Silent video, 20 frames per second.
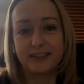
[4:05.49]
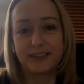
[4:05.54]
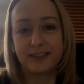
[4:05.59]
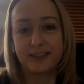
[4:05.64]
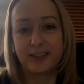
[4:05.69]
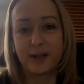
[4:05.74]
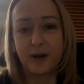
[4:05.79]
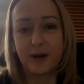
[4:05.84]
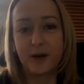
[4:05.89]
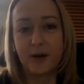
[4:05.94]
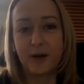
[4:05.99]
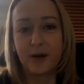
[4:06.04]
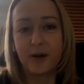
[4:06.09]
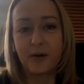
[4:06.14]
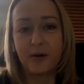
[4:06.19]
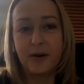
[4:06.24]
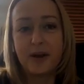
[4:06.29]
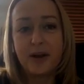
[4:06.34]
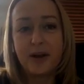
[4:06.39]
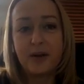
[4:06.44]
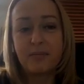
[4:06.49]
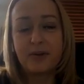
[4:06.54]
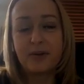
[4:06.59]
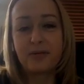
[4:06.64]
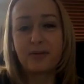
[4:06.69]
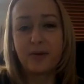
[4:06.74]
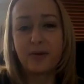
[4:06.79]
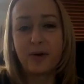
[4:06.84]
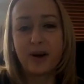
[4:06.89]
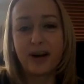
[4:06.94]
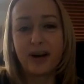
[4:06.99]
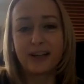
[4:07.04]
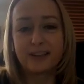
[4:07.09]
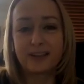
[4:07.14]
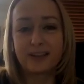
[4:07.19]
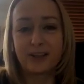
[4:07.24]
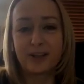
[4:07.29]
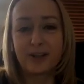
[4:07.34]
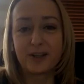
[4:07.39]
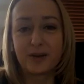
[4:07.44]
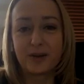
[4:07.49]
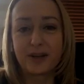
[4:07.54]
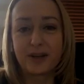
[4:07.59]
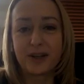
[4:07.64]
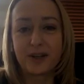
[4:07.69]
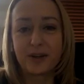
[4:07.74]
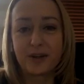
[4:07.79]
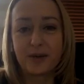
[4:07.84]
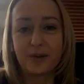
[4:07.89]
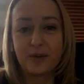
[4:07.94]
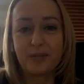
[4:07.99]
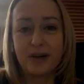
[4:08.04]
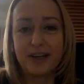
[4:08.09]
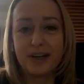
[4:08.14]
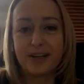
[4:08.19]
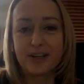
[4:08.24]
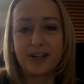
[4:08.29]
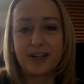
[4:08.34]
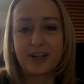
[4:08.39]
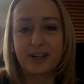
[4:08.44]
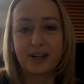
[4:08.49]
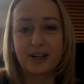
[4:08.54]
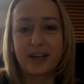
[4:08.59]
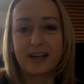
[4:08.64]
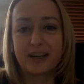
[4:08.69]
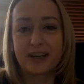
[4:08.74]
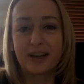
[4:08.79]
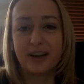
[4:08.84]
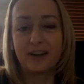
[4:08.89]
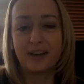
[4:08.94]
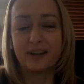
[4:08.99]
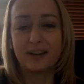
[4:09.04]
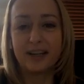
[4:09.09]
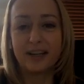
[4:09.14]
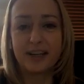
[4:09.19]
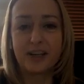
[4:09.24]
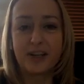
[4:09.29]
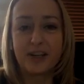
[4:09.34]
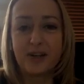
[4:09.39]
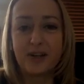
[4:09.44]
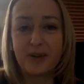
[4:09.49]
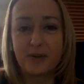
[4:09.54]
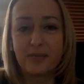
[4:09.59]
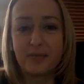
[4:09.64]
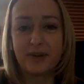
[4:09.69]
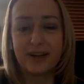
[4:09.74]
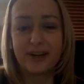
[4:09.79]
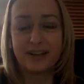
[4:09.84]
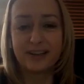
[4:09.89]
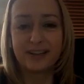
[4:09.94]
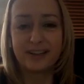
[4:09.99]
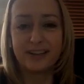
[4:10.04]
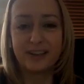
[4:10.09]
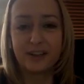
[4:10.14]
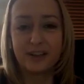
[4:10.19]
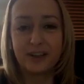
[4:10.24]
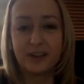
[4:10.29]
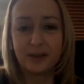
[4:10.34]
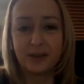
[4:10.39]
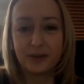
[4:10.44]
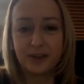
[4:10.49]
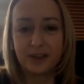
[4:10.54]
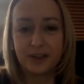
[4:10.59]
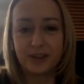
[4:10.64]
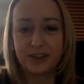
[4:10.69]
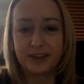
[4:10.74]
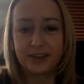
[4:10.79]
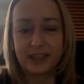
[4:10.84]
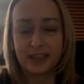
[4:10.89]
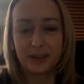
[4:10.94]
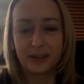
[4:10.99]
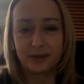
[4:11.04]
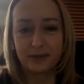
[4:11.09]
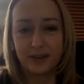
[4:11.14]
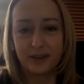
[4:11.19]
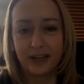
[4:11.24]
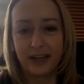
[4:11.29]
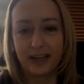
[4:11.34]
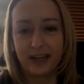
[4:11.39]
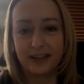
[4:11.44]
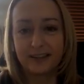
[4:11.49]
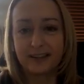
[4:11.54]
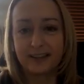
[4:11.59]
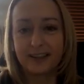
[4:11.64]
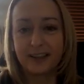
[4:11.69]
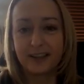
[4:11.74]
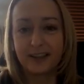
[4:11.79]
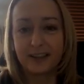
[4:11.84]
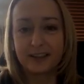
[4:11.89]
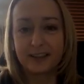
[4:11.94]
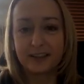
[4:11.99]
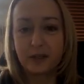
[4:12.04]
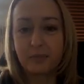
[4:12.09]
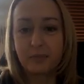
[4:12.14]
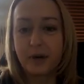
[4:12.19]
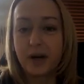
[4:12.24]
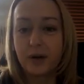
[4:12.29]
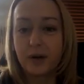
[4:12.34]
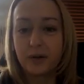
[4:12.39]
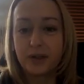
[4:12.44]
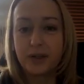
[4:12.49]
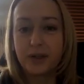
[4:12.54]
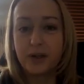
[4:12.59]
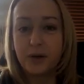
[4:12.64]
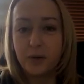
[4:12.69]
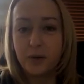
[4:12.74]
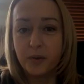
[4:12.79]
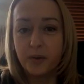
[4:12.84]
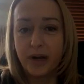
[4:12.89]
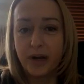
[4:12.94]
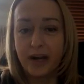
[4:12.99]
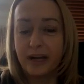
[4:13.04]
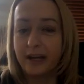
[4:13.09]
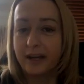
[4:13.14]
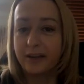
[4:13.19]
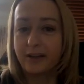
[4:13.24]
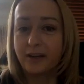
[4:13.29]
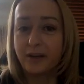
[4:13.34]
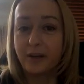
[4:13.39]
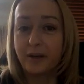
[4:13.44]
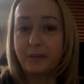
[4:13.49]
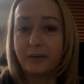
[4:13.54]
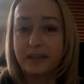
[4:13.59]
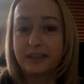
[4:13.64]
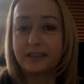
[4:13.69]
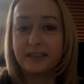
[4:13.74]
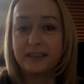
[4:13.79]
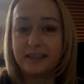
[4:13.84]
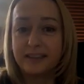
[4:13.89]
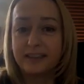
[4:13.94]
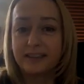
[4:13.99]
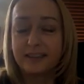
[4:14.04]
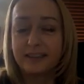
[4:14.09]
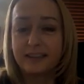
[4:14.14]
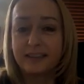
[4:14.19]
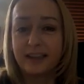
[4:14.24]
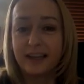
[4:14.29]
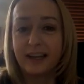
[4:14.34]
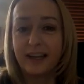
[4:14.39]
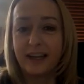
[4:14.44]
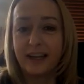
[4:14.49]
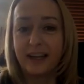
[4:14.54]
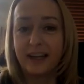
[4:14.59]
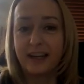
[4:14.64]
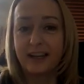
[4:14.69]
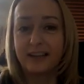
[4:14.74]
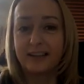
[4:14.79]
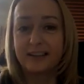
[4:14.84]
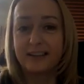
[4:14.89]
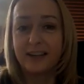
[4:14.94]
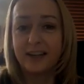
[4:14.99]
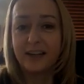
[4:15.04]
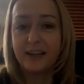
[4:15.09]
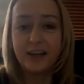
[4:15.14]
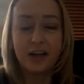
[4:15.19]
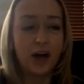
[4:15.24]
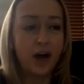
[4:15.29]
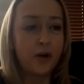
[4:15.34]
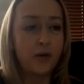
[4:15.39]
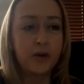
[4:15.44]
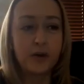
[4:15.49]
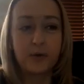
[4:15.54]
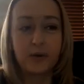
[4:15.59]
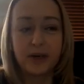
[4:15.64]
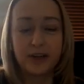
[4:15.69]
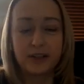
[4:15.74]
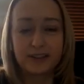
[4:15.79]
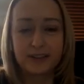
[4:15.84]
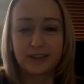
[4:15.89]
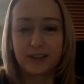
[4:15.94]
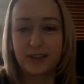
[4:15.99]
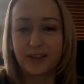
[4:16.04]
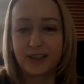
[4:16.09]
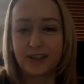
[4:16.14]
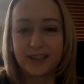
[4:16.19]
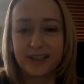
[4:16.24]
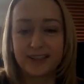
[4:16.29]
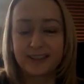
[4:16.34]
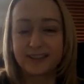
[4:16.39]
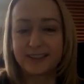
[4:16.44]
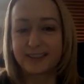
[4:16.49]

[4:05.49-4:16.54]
So before I start talking too much, like I'll let you, Brandon, introduce yourself and tell us about you and your business and how you got started.